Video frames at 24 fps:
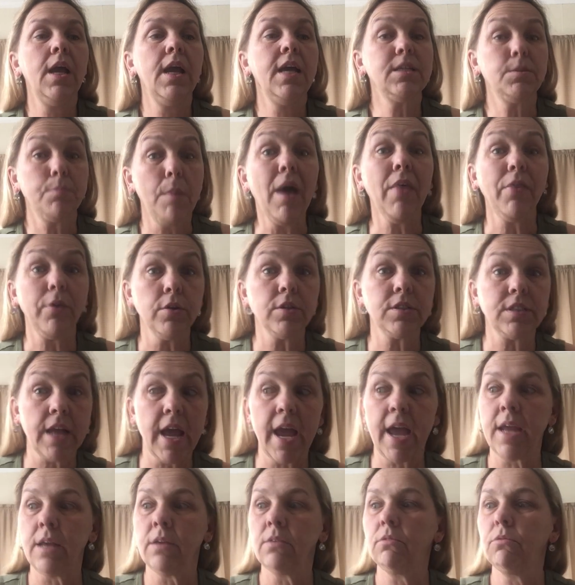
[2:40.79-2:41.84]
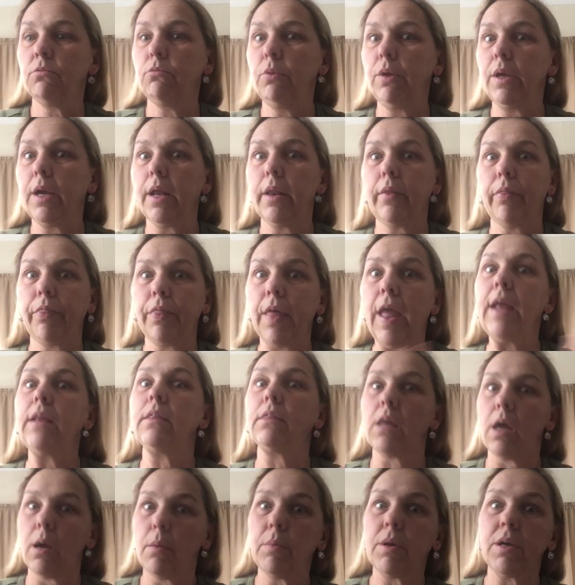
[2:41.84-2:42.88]
is Mother's Day. We gotta
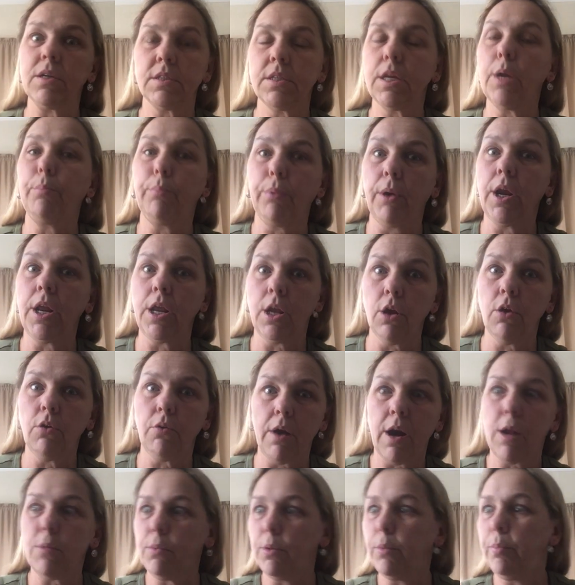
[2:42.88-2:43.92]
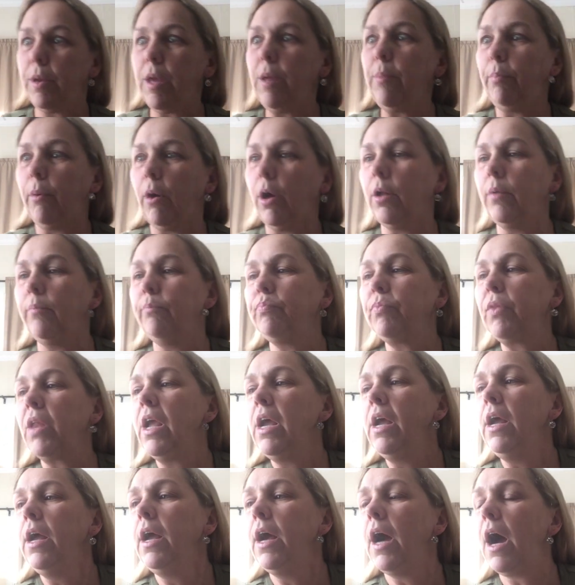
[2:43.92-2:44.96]
thank them, because they're pretty incredible people. All
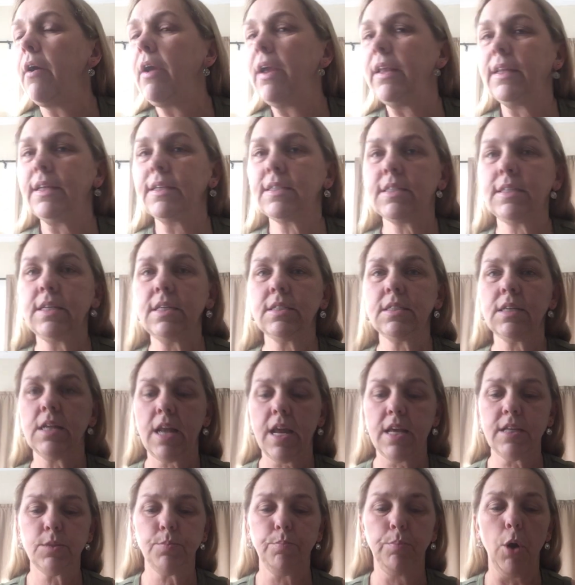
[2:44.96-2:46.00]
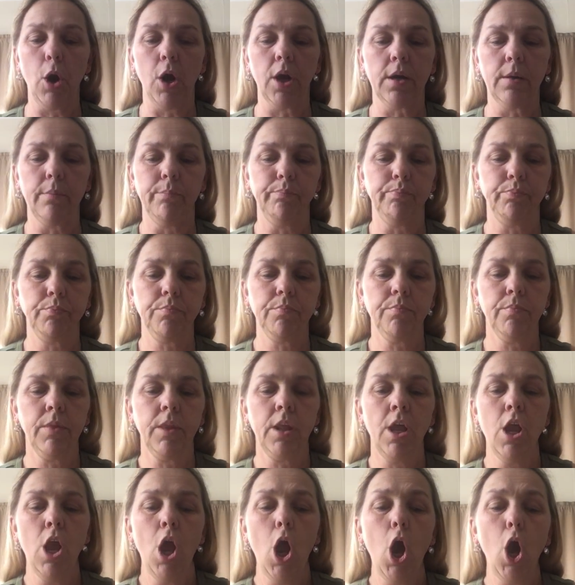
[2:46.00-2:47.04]
right, let's see today's book.
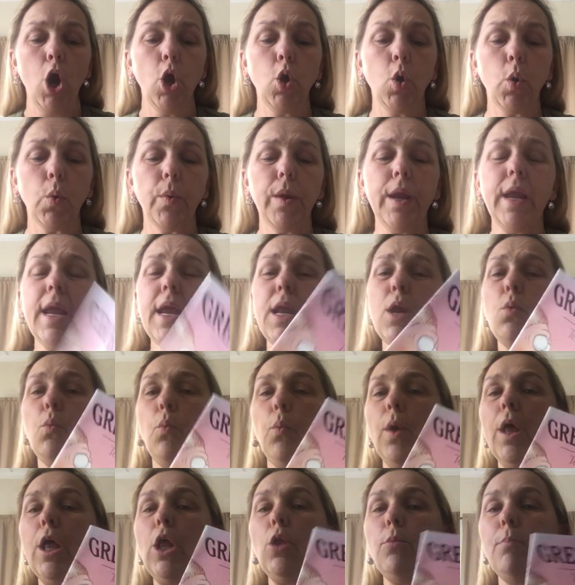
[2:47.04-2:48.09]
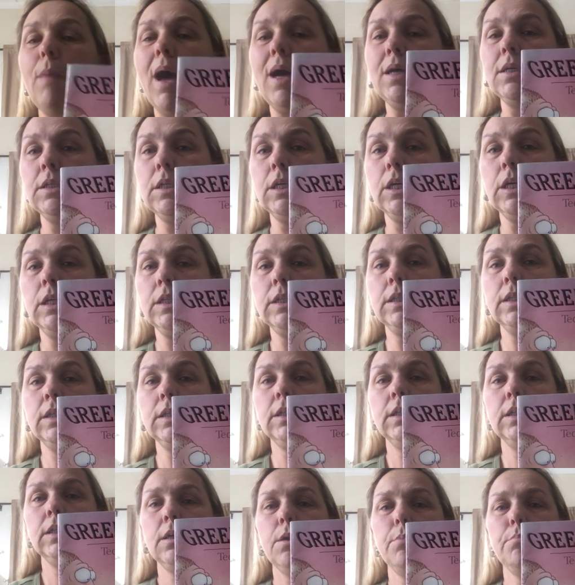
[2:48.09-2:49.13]
Green Wilma
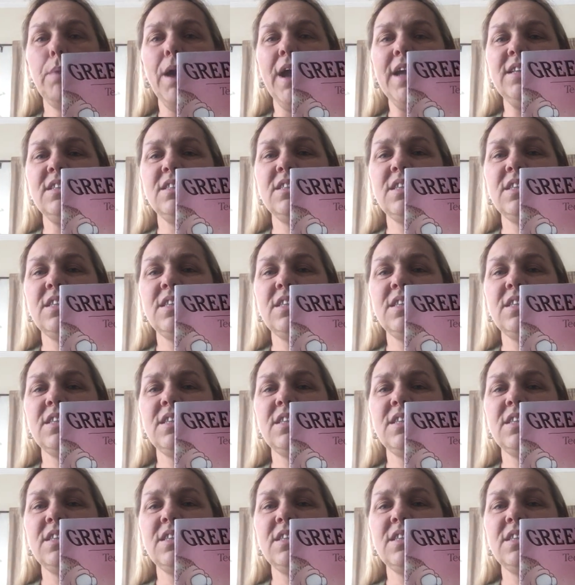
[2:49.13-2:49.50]
by